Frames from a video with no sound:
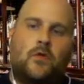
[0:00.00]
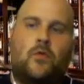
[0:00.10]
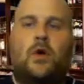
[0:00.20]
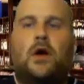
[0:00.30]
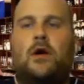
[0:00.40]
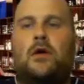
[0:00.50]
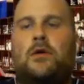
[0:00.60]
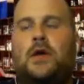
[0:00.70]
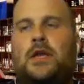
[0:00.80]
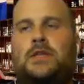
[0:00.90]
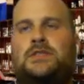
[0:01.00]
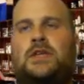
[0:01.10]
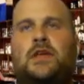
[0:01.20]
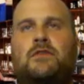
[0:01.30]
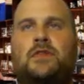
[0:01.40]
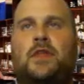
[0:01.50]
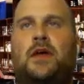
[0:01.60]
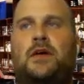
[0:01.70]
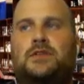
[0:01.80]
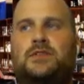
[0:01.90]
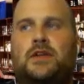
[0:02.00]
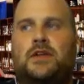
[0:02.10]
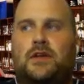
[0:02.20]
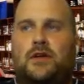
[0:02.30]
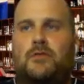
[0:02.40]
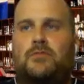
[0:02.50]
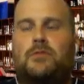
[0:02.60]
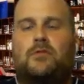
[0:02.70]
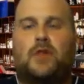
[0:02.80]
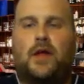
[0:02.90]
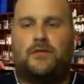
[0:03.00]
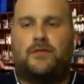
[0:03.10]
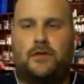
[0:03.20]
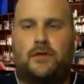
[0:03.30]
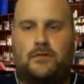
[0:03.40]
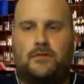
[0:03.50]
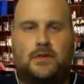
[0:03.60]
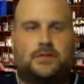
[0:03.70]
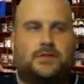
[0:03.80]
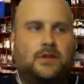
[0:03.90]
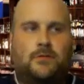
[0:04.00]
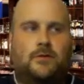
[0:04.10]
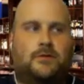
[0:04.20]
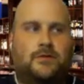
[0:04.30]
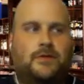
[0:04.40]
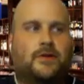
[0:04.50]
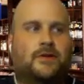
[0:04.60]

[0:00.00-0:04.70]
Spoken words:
Well, and it's not even that. It's like, are people laughing? That's the number one thing.